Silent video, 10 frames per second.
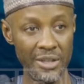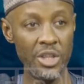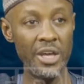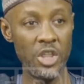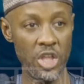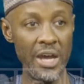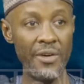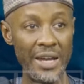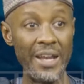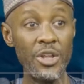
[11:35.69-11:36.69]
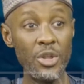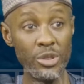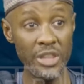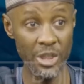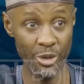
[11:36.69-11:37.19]
Sh sharing and, and the
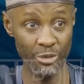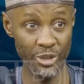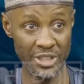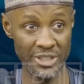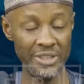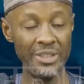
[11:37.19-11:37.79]
usage of that's it. That's right.